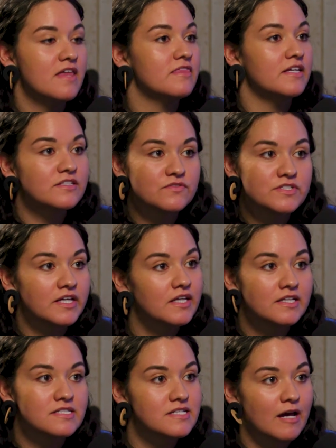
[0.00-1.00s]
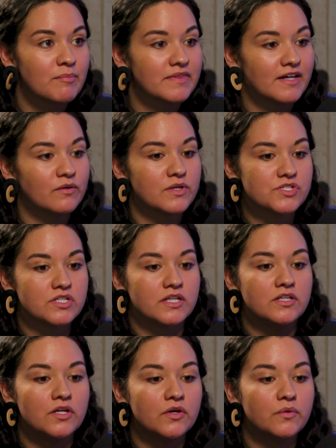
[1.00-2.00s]
Thanks for taking a stab at that question. I
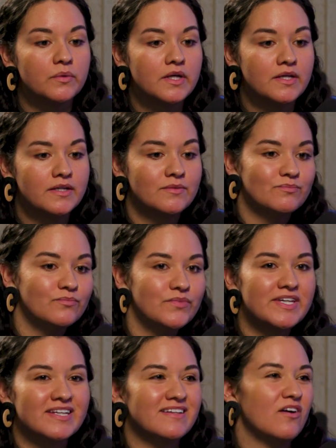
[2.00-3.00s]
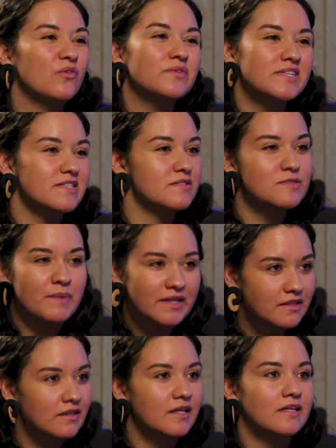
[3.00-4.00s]
know we can only
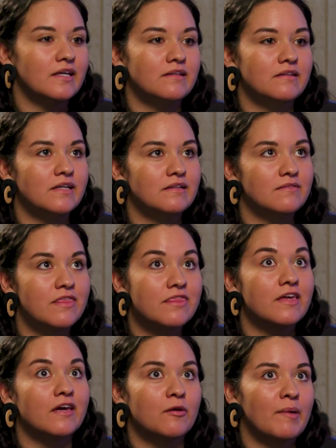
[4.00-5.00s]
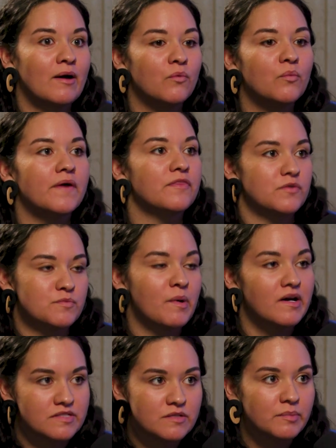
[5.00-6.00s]
speculate and, and mm-hmm. think about what those
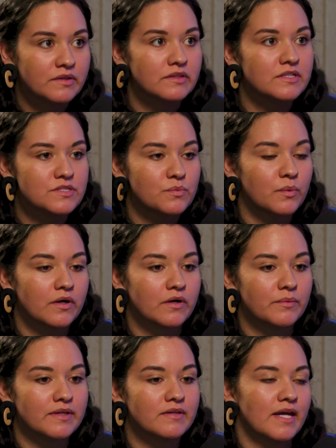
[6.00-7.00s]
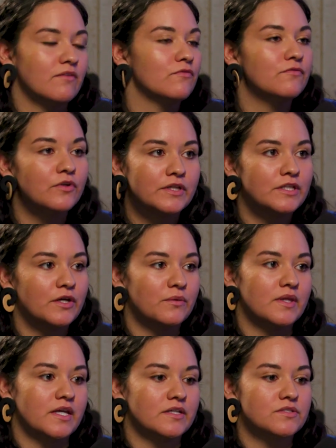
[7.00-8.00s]
possibilities were. We can't fully know
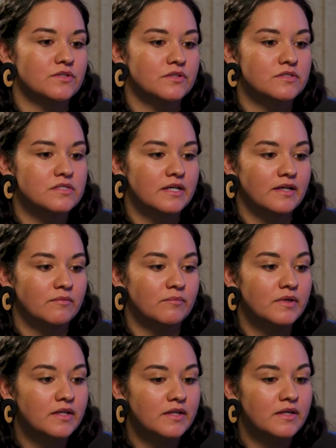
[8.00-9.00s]
the answers. Um,